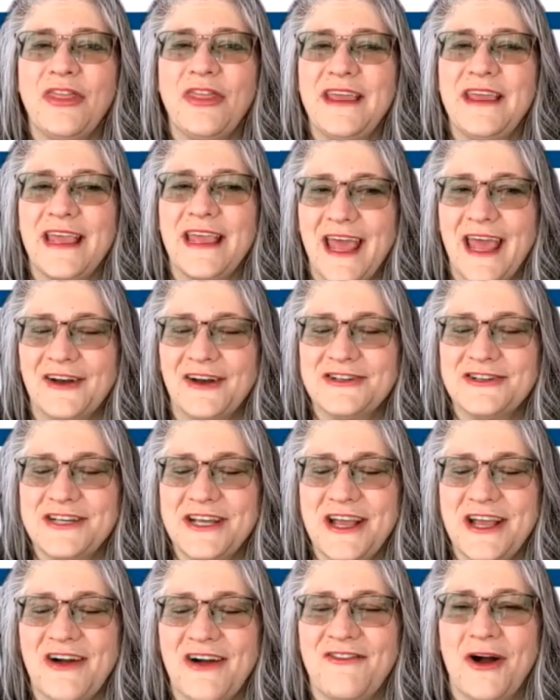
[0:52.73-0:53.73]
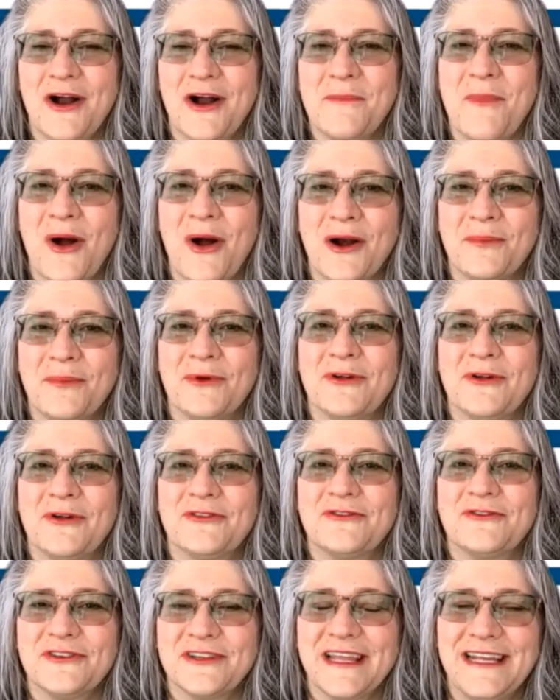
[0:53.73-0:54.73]
the energy of our marble
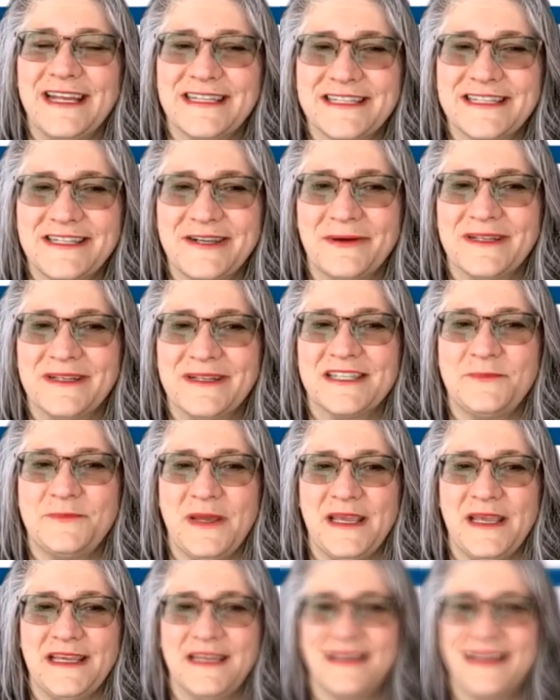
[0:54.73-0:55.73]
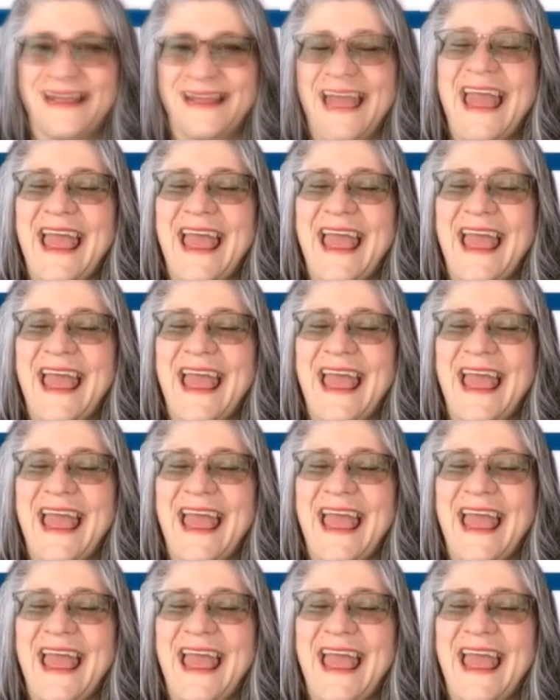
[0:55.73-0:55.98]
relates to its speed,